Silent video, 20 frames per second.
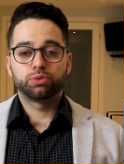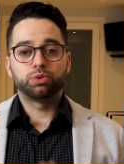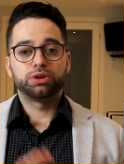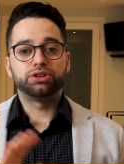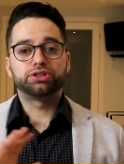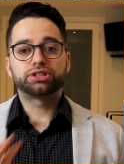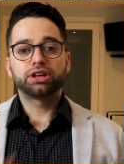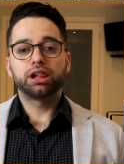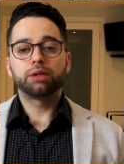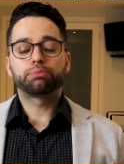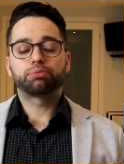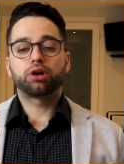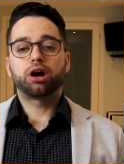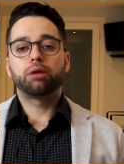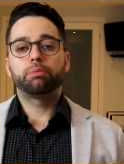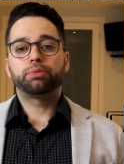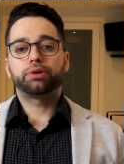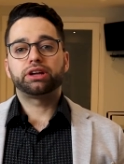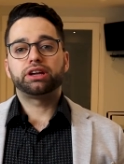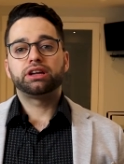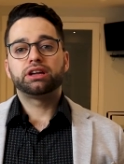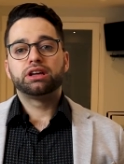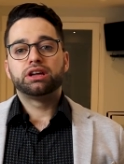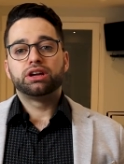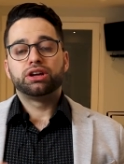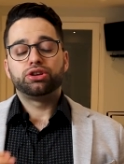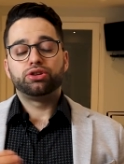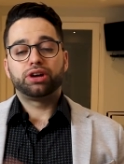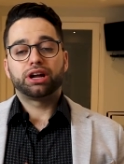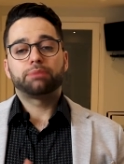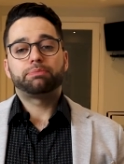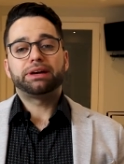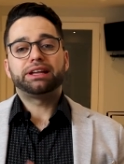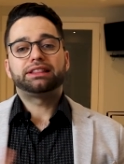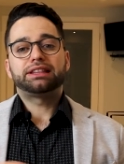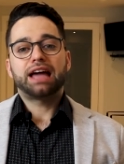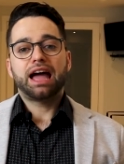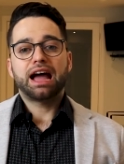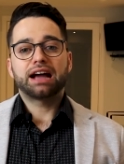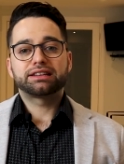When you sell a property, you gotta pay
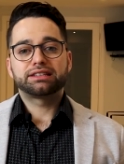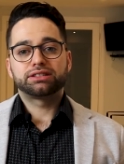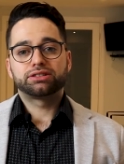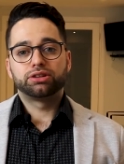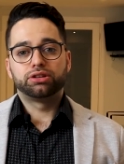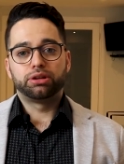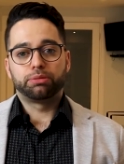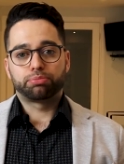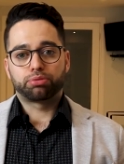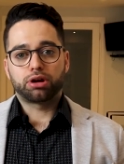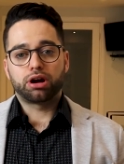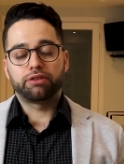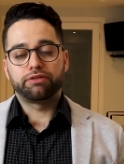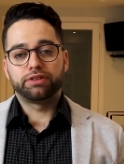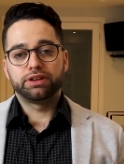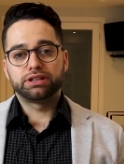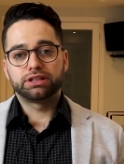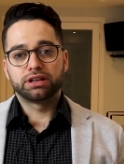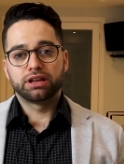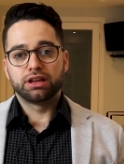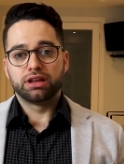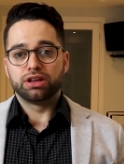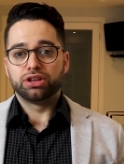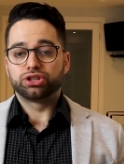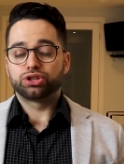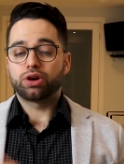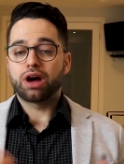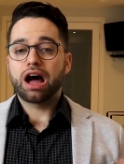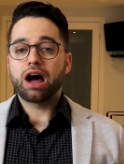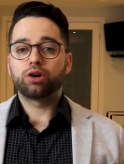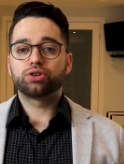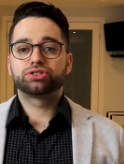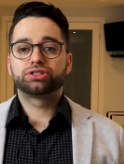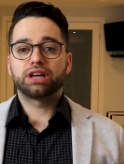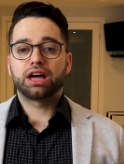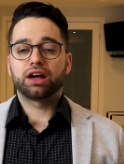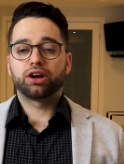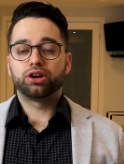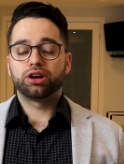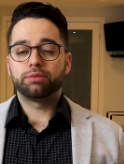taxes on the profits. So how's
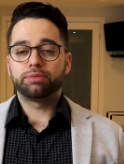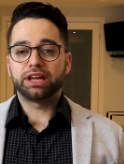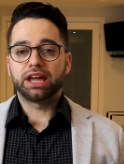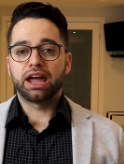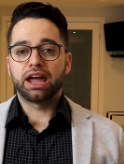that gonna be